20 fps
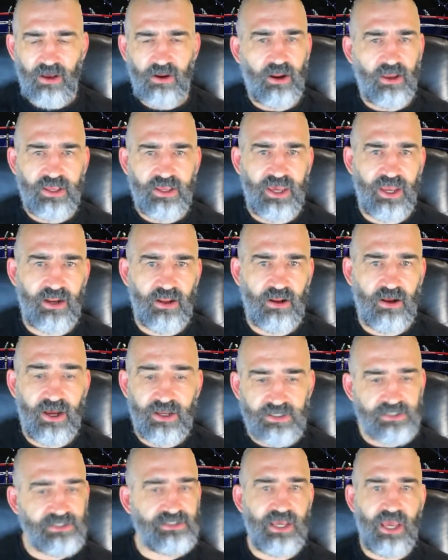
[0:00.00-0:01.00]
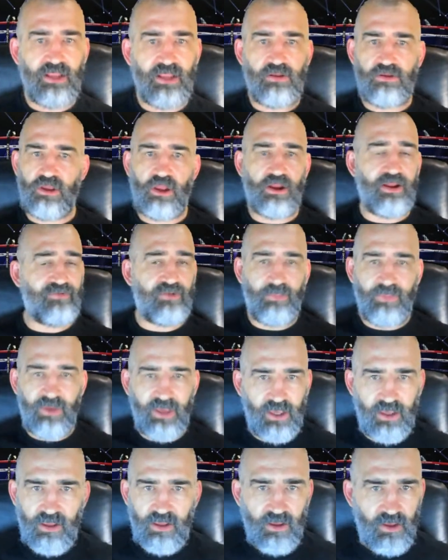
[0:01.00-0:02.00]
I don't get it. I understand you don't have to
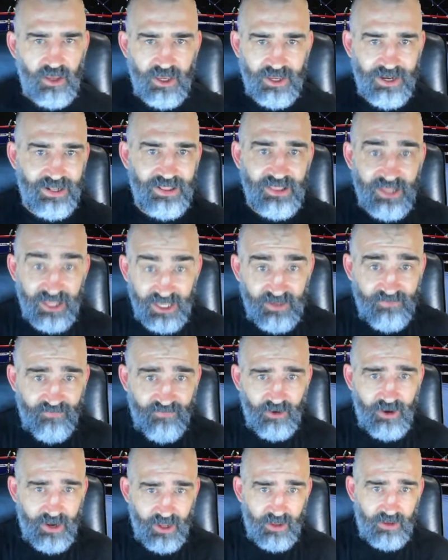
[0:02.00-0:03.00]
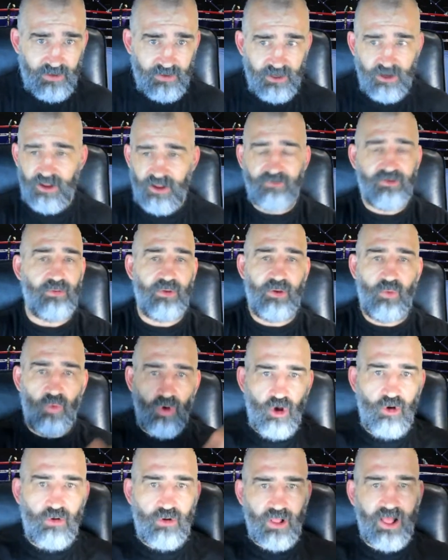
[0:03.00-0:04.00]
be an elite fighter. You don't have to be
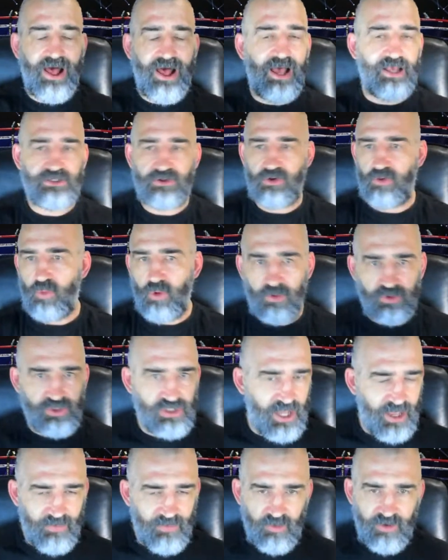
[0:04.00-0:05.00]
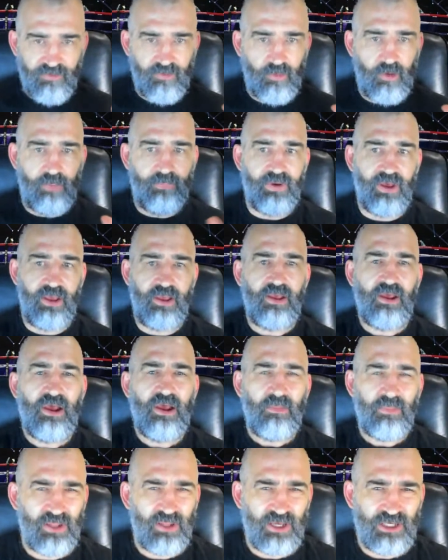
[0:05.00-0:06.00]
world class or a world champion, whatever it might be.
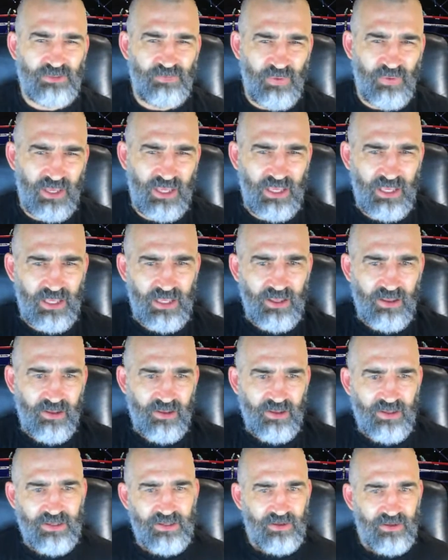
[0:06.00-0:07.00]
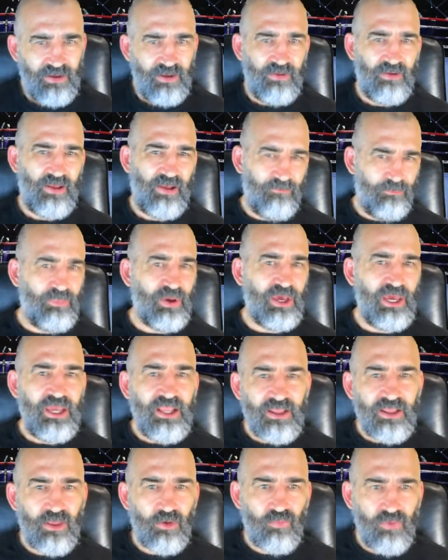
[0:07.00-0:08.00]
But at least have
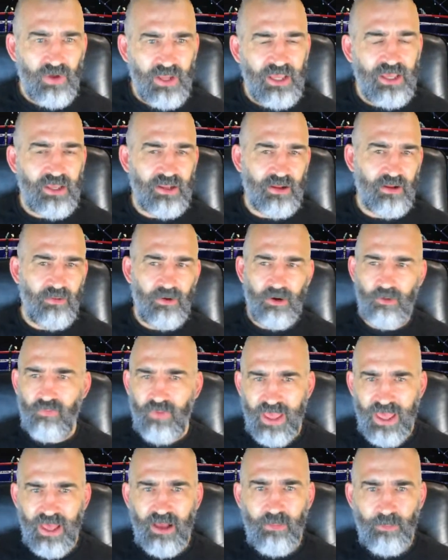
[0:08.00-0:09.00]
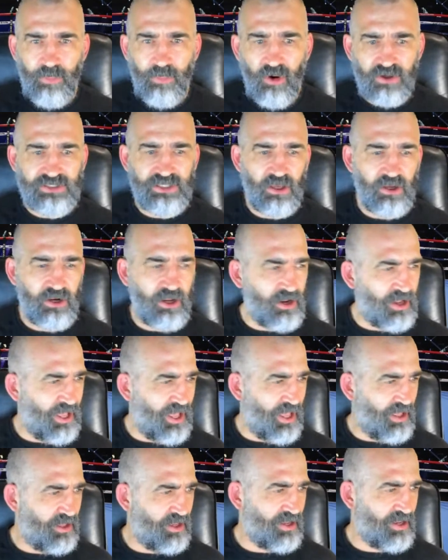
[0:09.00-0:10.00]
been in the ring and around boxing. I don't know
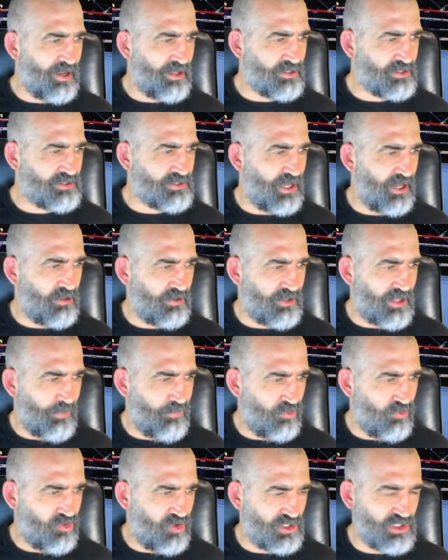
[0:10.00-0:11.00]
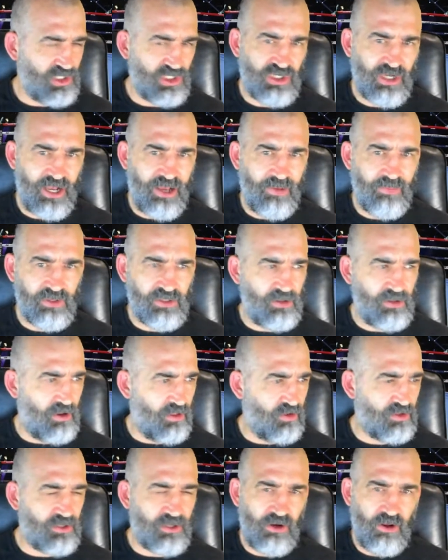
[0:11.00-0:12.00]
how you can understand like that. Patricia Jarman, I
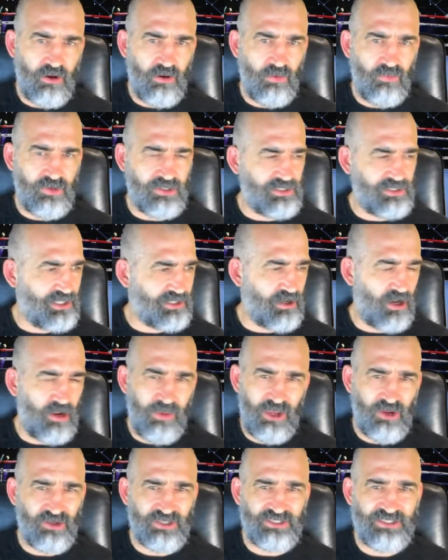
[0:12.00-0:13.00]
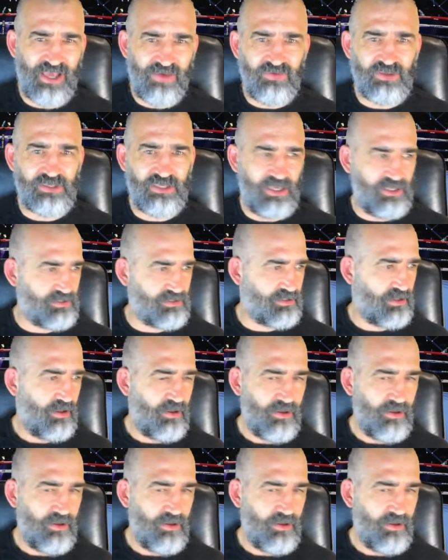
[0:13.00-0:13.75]
looked at her. She's got to be in her 70s.